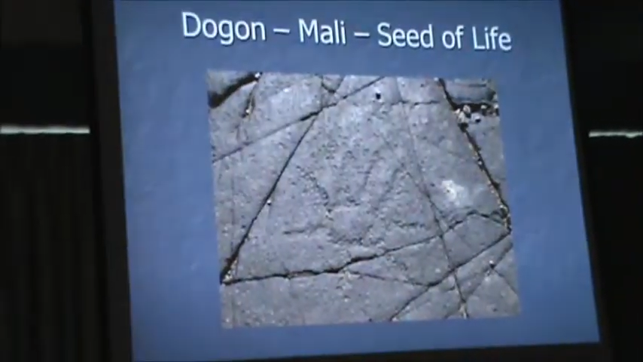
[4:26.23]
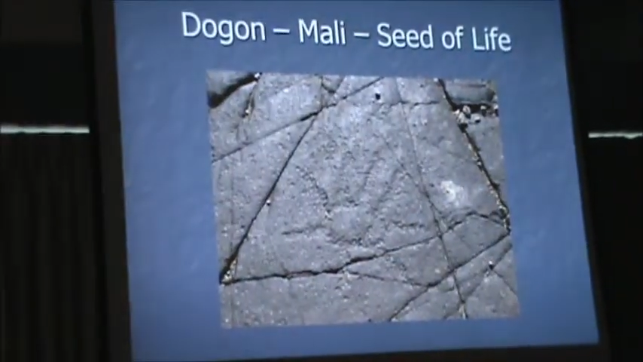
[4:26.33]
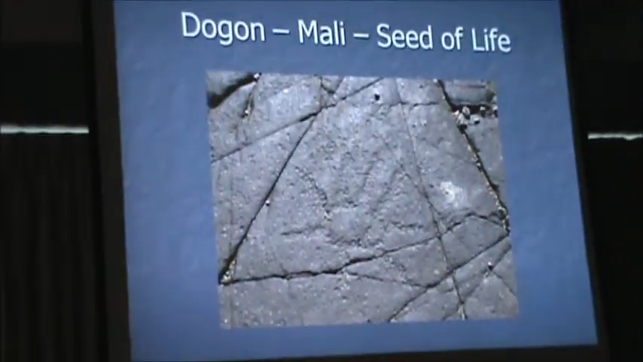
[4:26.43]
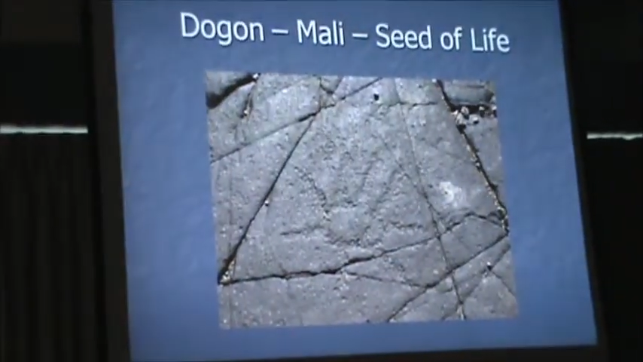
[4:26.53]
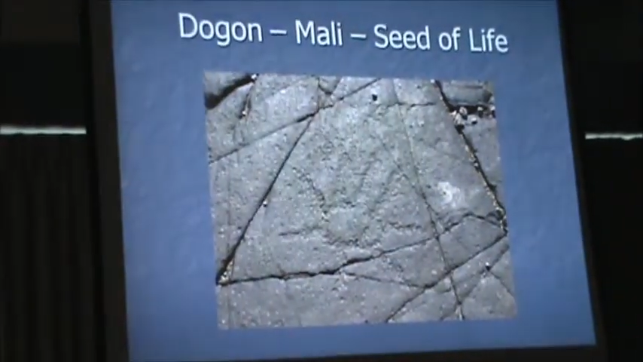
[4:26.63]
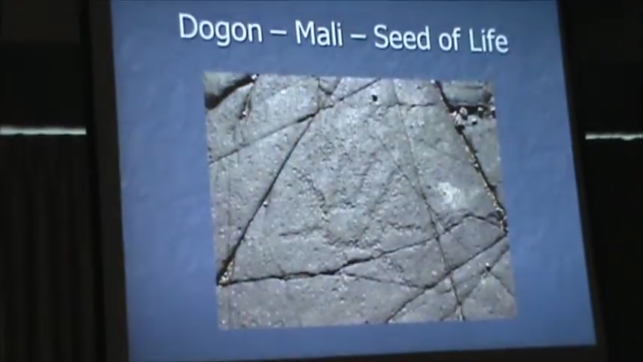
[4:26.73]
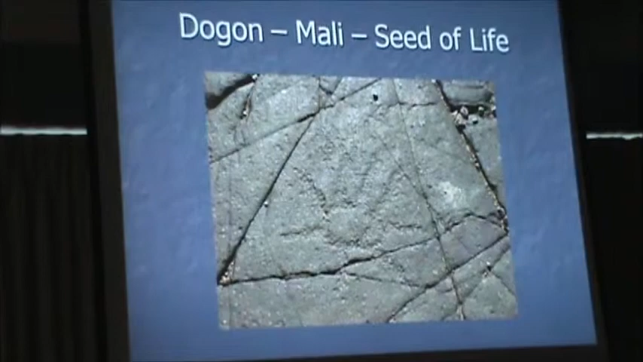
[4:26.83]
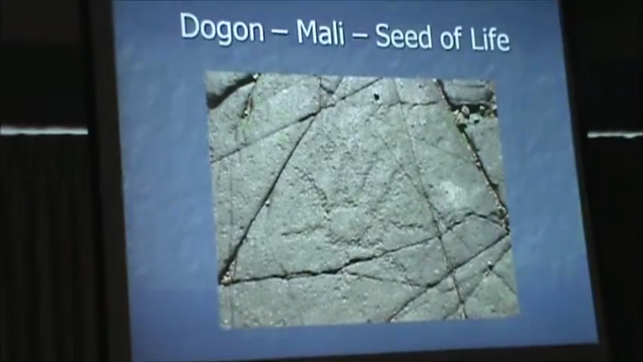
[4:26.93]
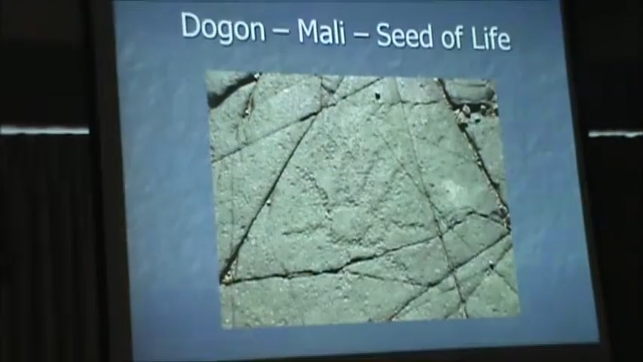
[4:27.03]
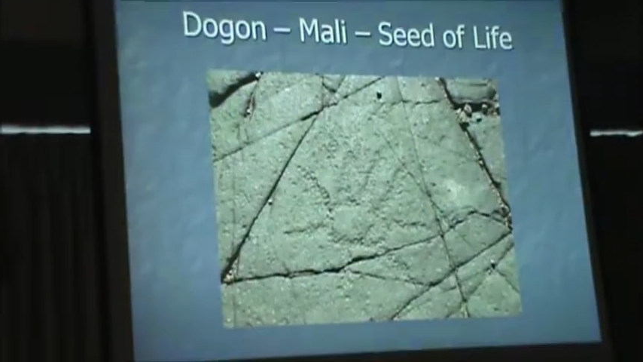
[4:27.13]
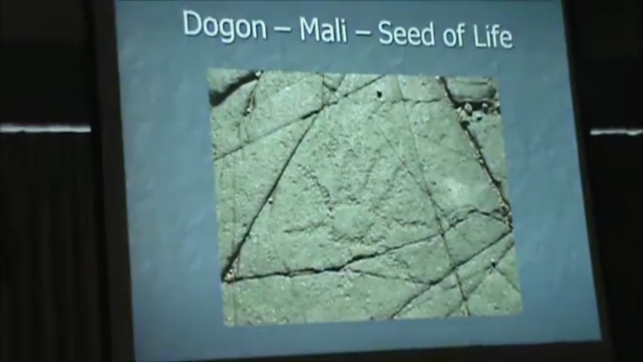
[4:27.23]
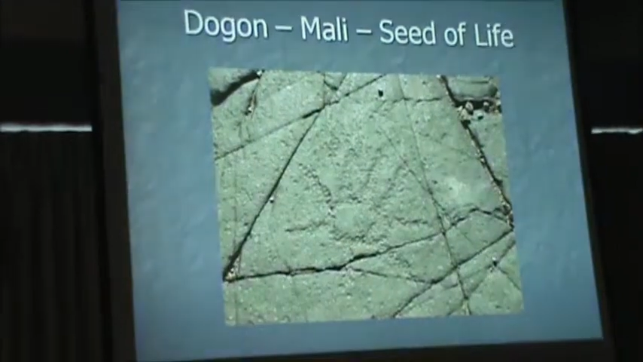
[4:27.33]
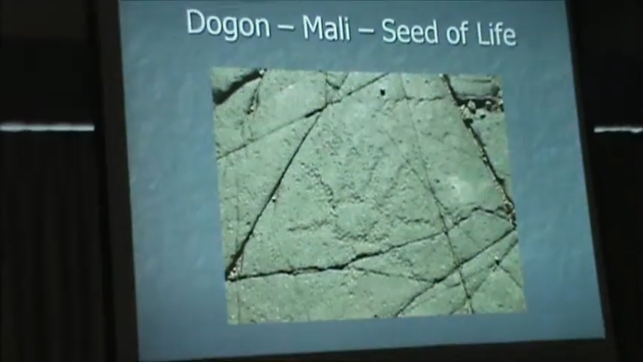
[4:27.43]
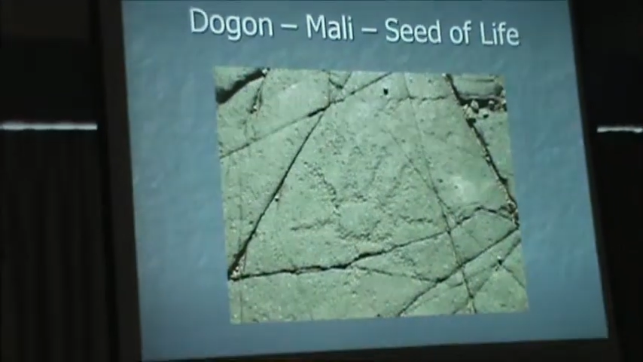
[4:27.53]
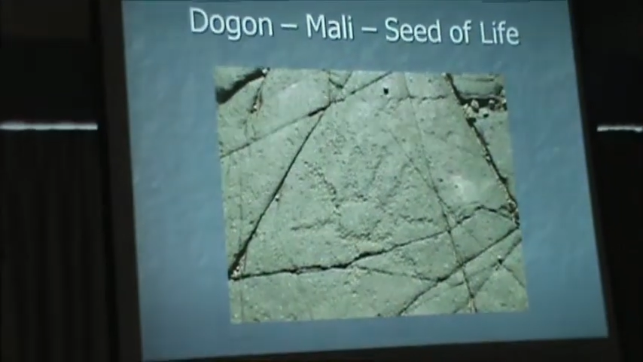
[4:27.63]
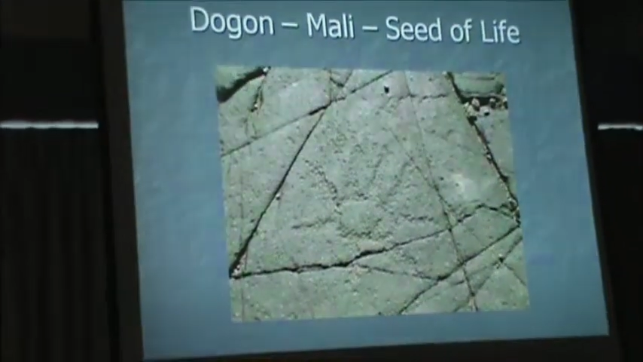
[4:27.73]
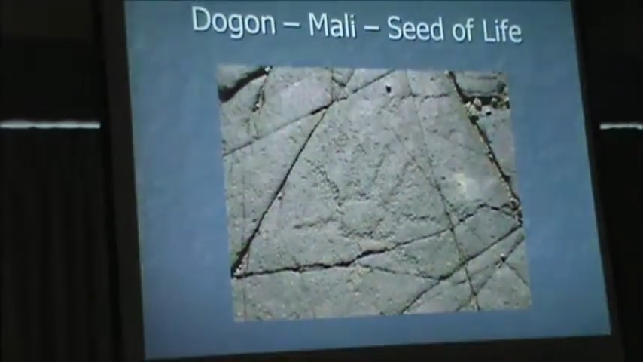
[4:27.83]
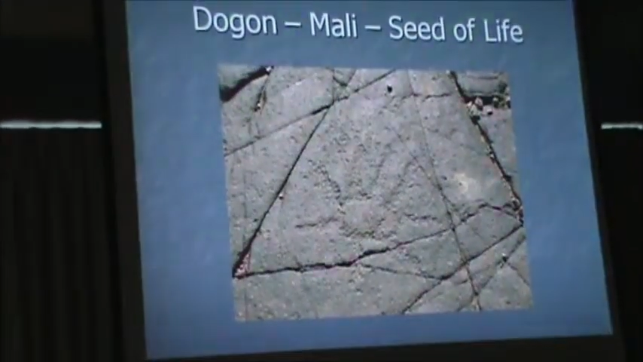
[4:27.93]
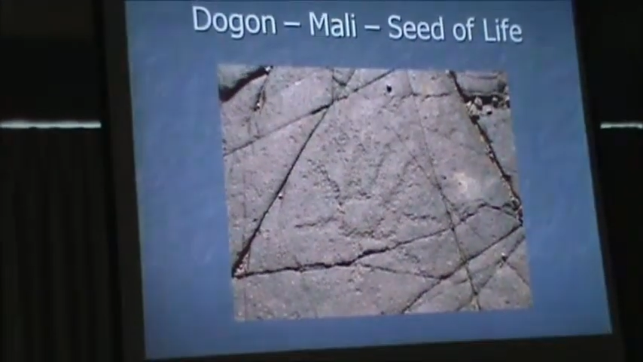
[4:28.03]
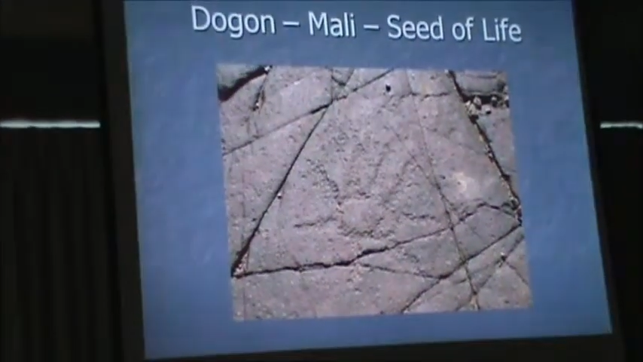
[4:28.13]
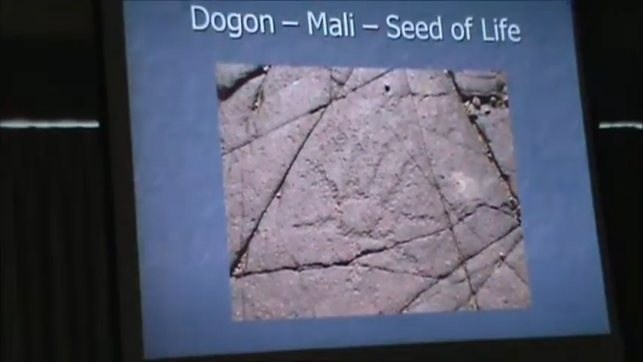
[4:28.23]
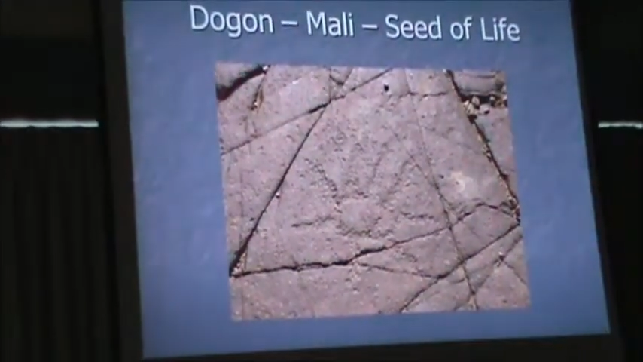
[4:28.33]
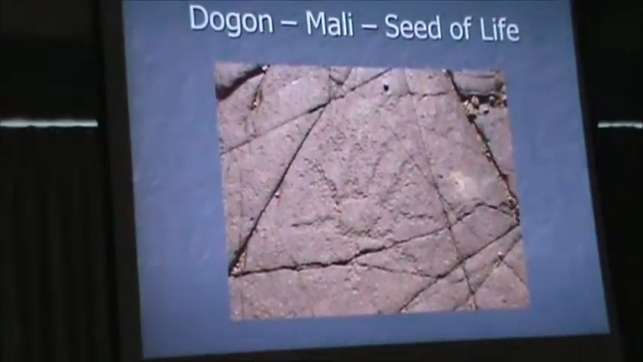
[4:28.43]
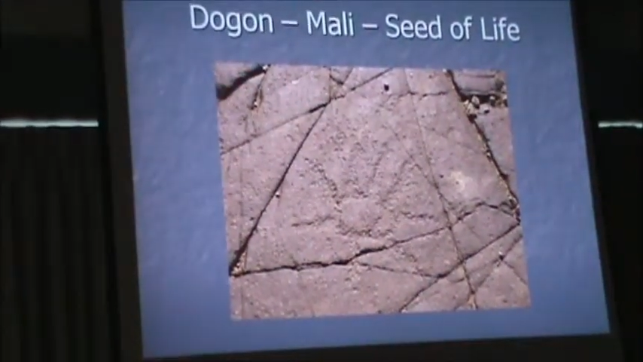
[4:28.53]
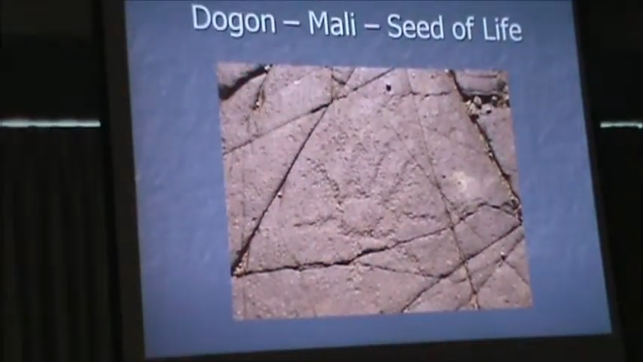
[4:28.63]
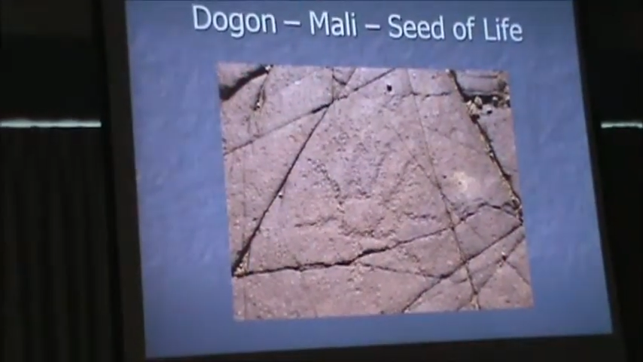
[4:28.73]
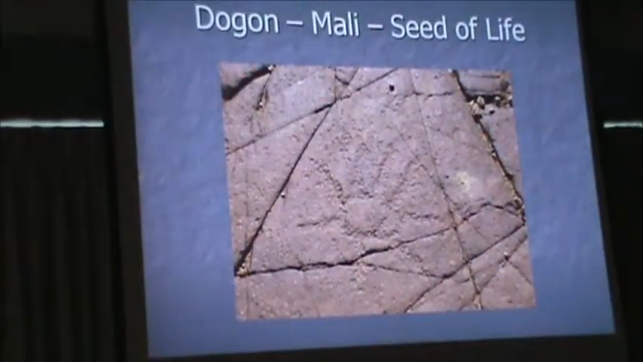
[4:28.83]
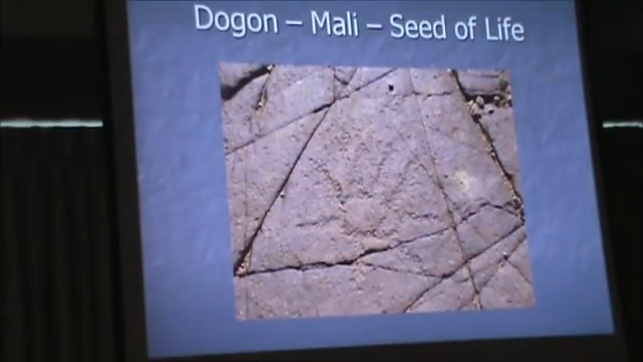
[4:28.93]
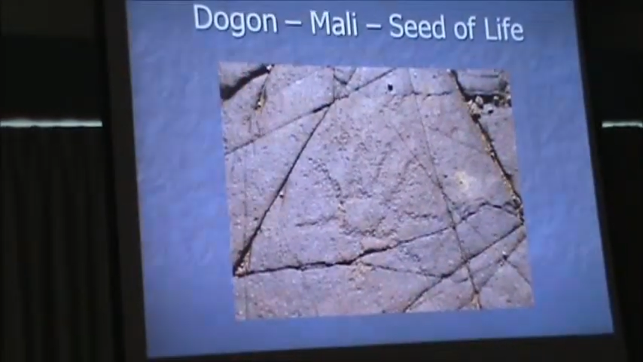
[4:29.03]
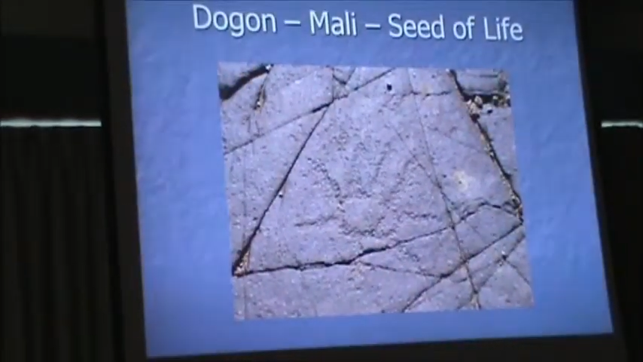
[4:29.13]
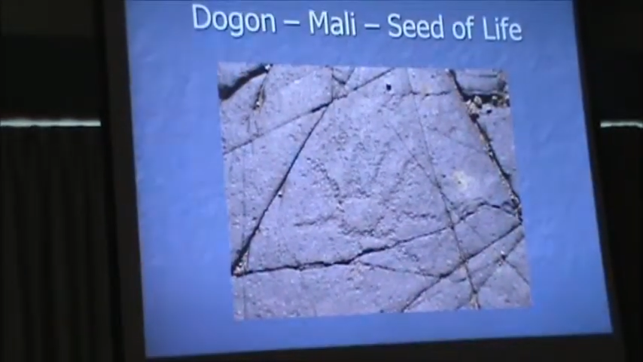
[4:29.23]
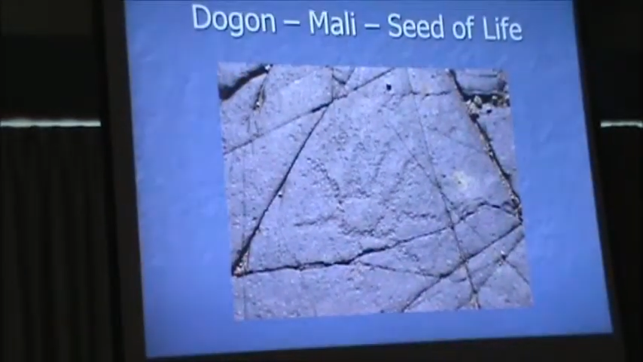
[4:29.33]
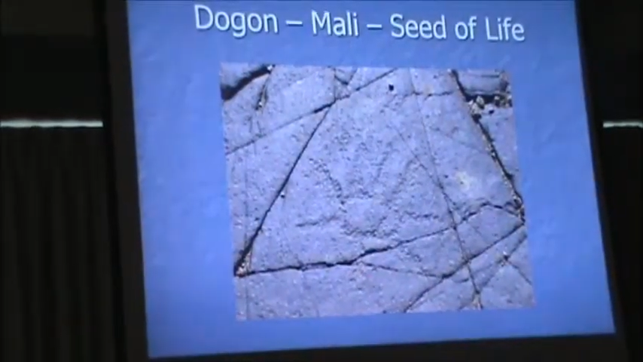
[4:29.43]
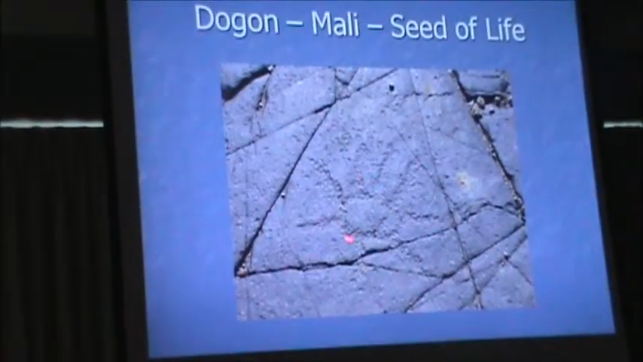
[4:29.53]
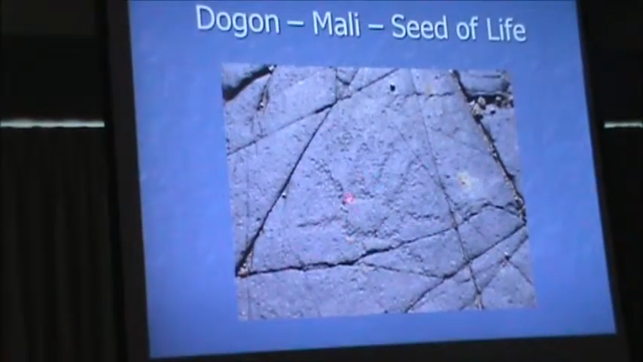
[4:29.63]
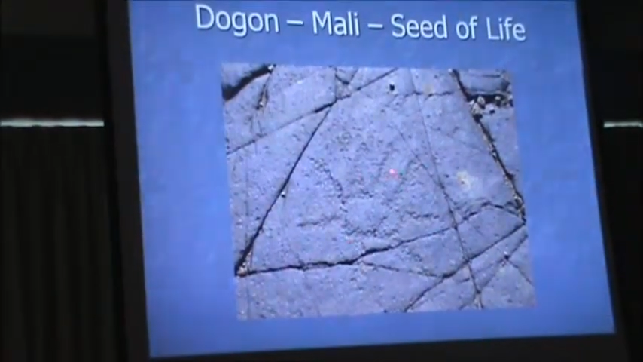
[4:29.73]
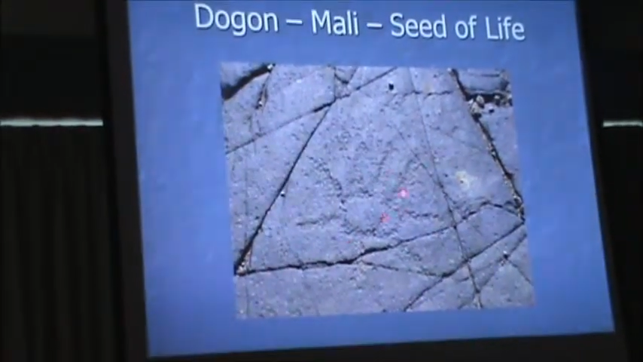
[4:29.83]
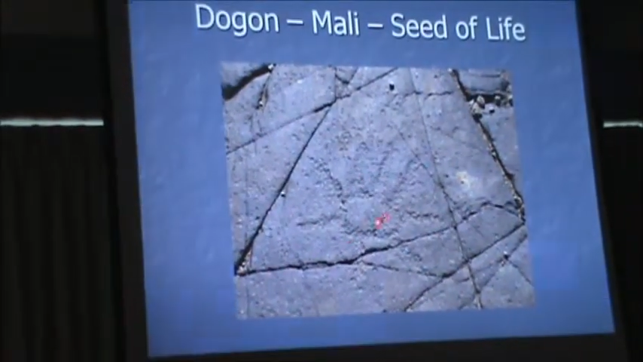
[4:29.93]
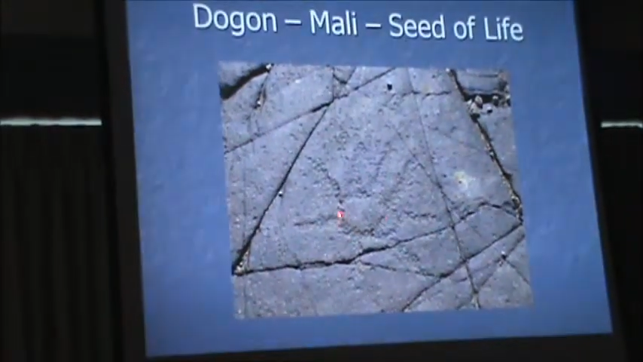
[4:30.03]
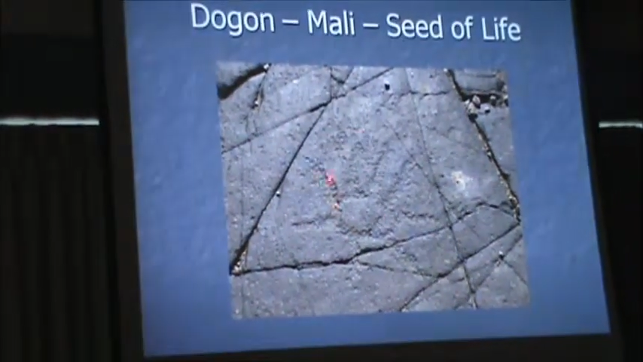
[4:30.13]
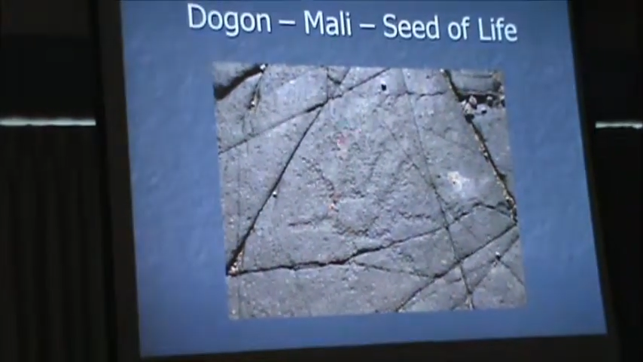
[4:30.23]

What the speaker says: Nobody's mouth can be seen.